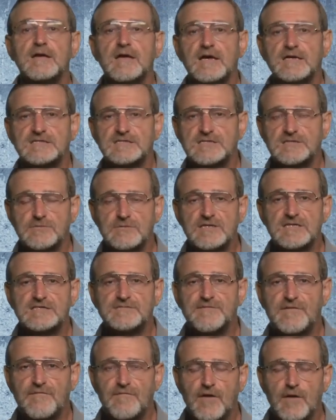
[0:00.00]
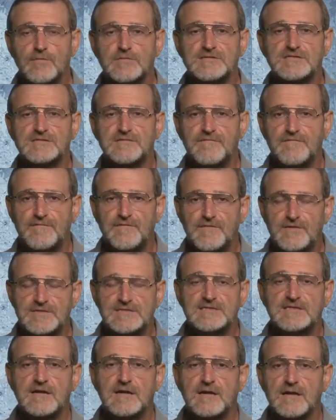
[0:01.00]
As soon as we found the
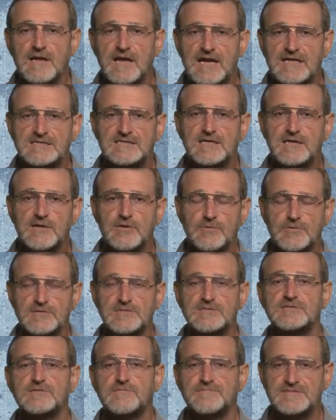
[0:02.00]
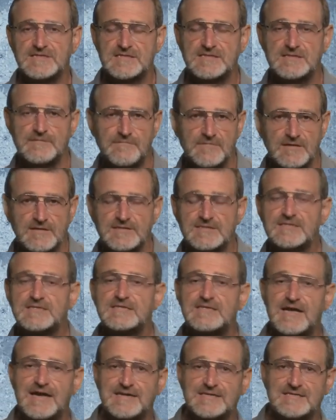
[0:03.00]
first and last occurrence of this symbol, in this
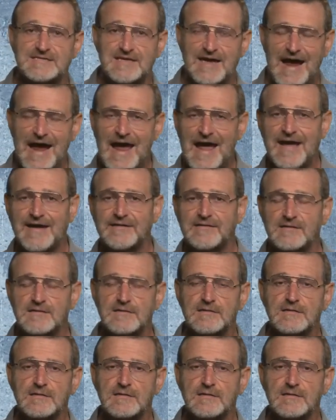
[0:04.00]
case n,